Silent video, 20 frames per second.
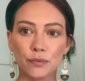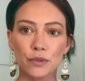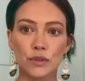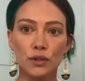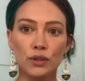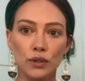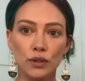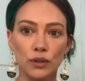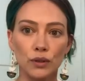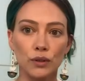
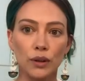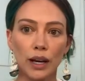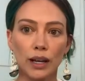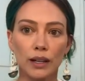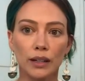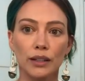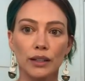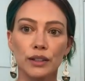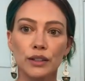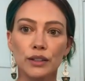to
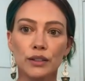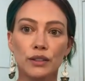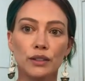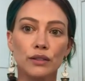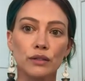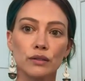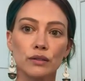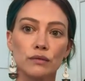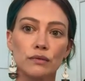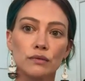add it here
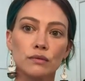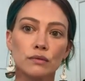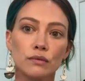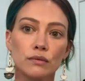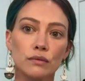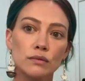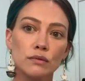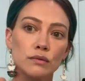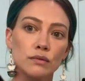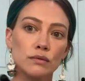too.
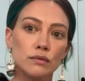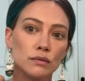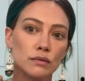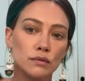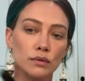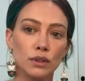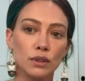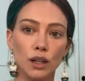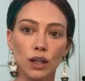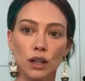
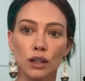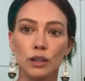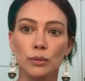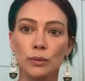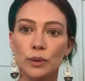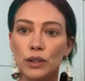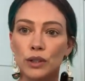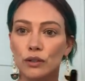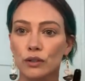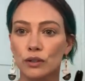
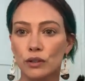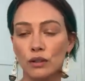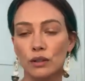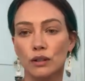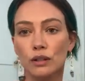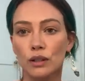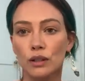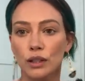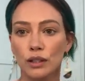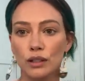Collarbone
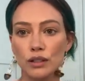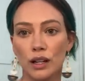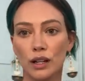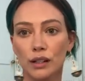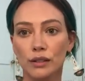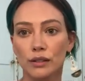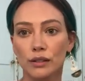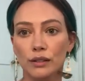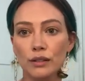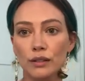and
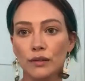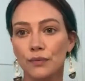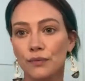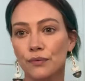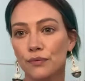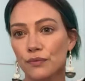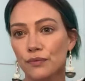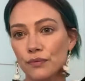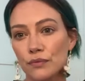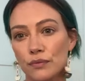chest.
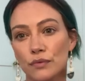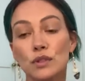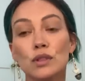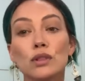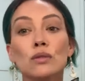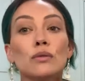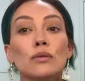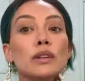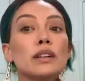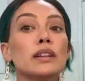It's
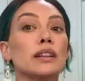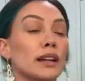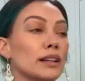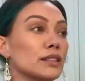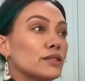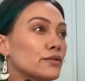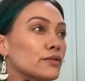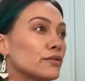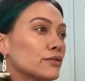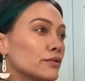a really
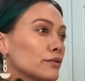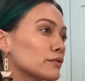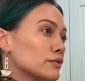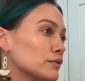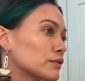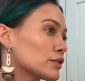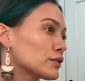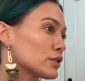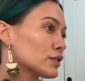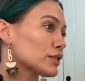nice,
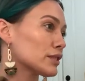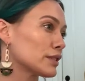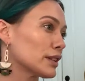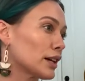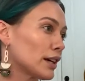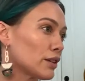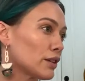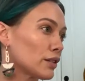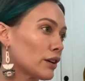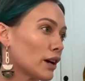
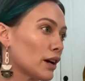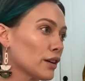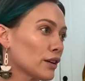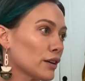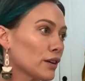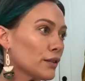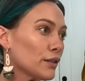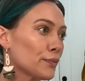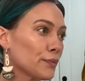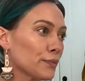versatile
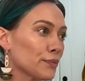color.